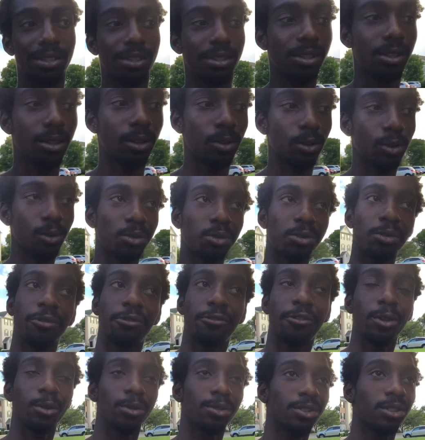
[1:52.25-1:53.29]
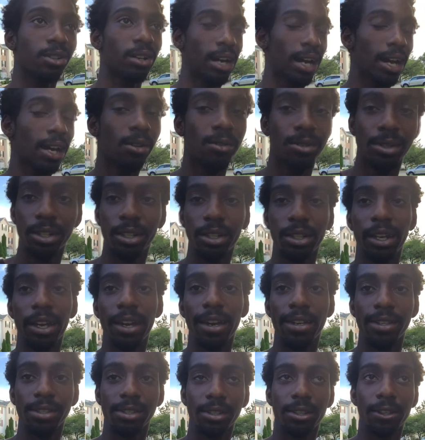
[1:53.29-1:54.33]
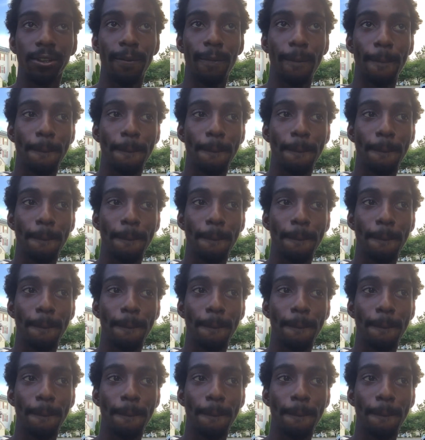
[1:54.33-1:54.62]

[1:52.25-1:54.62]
an old filter housing gasket